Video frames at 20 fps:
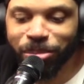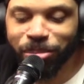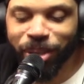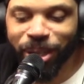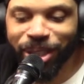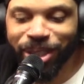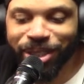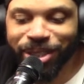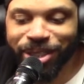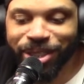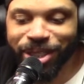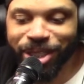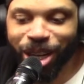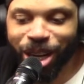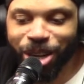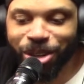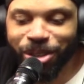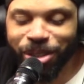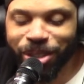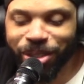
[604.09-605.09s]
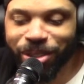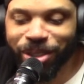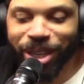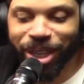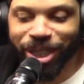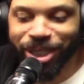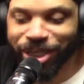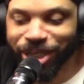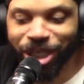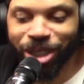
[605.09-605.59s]
But she already
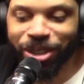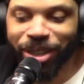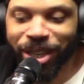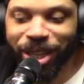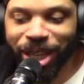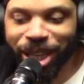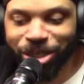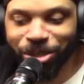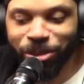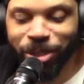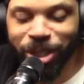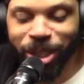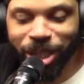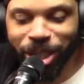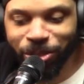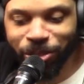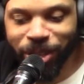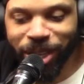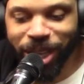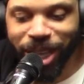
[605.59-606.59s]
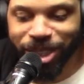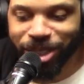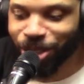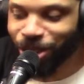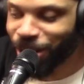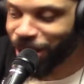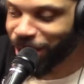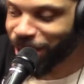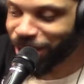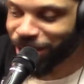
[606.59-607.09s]
like she on edge, and we and we as the
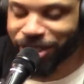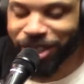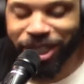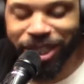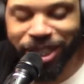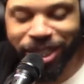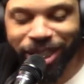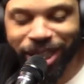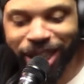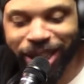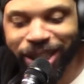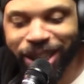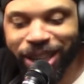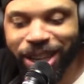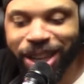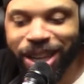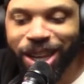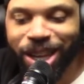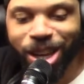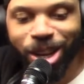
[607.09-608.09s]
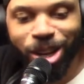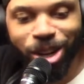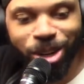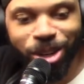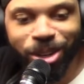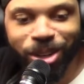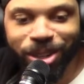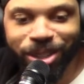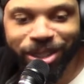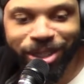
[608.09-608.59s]
audience thinking like,
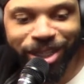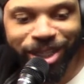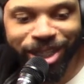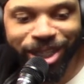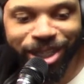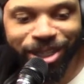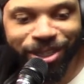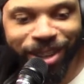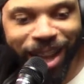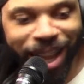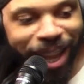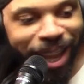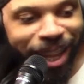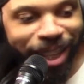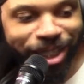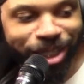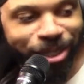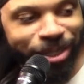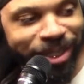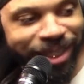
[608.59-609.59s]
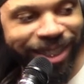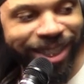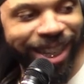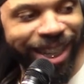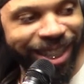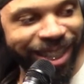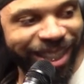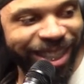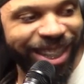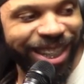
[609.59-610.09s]
oh, it's your ass
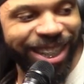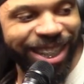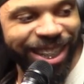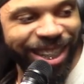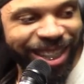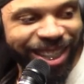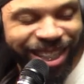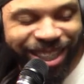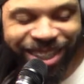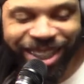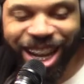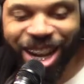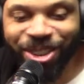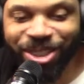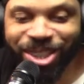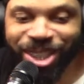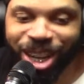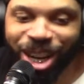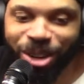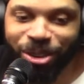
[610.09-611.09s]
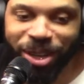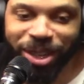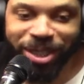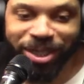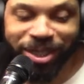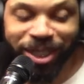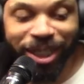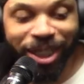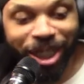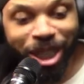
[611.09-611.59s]
only, because I was already
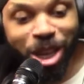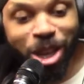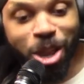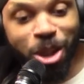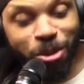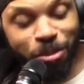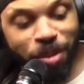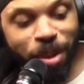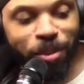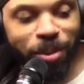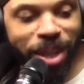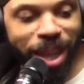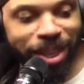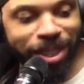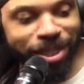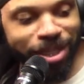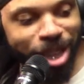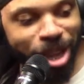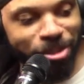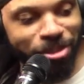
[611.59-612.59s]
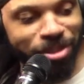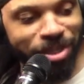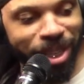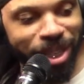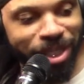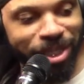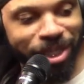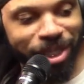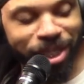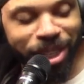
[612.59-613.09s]
thinking. Remember we had this
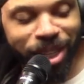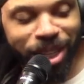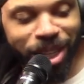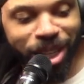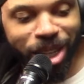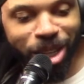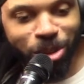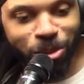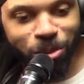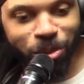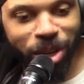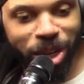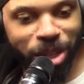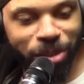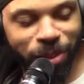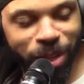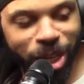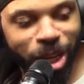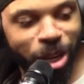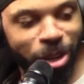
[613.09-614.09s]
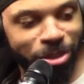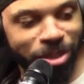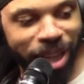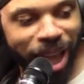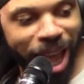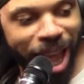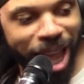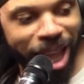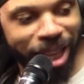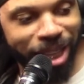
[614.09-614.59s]
conversation. What if he don't
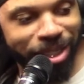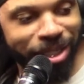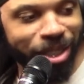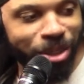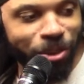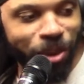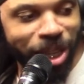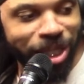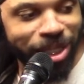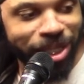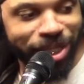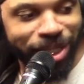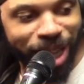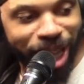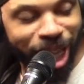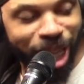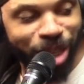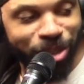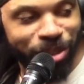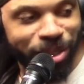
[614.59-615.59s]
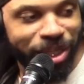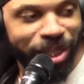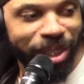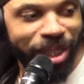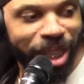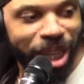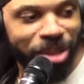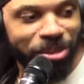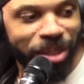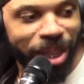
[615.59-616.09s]
die? Because he yeah. wasn't dead when she
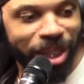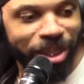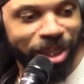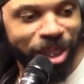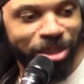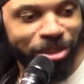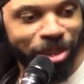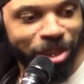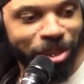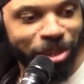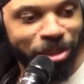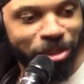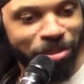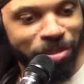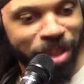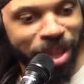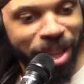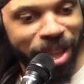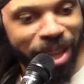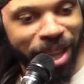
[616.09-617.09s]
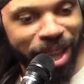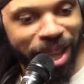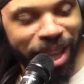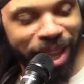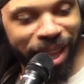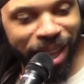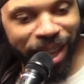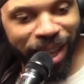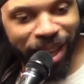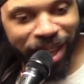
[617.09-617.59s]
left out that room,
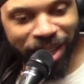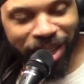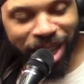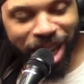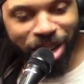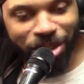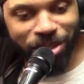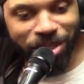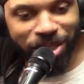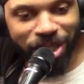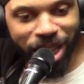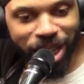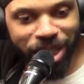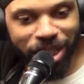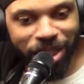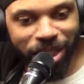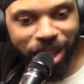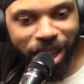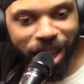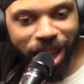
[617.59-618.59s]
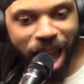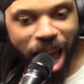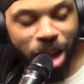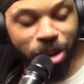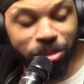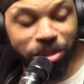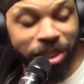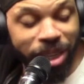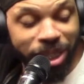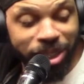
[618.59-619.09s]
and I was like, I
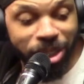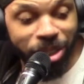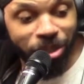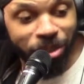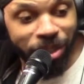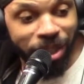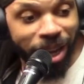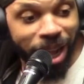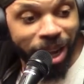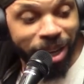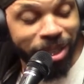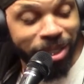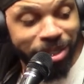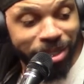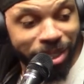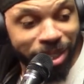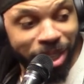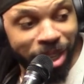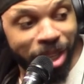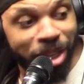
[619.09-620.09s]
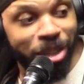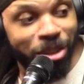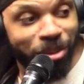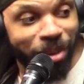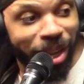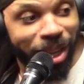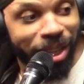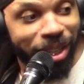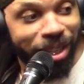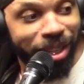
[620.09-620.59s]
don't see how she gonna get out of this
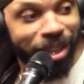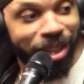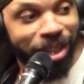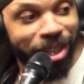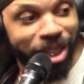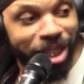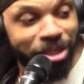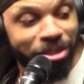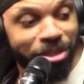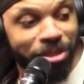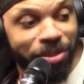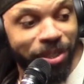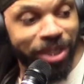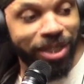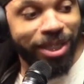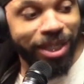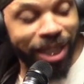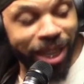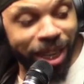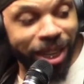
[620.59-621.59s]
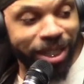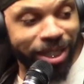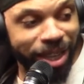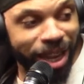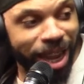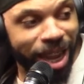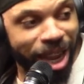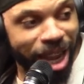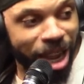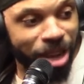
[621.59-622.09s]
anyway. Uh, right. Uh, even if he did
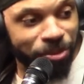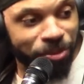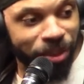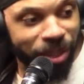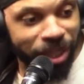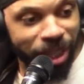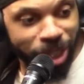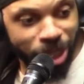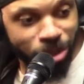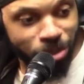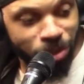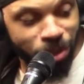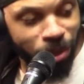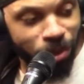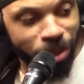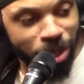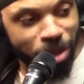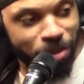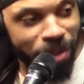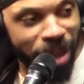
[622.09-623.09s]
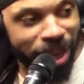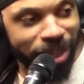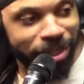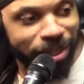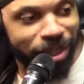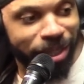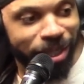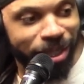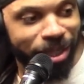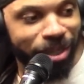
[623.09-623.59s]
die, I felt like it was gonna get back
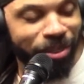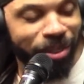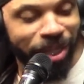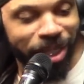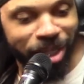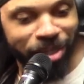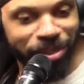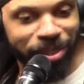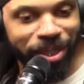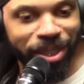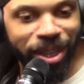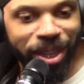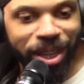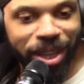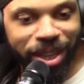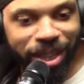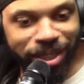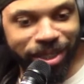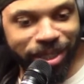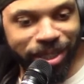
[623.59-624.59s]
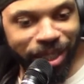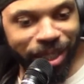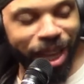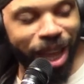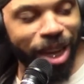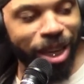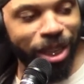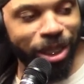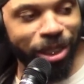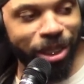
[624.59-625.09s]
to her or whatever. He still though,
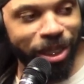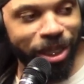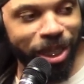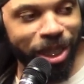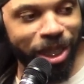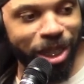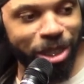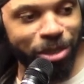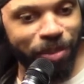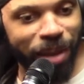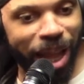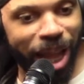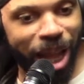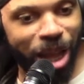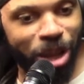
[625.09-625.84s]
had a cookie in his mouth.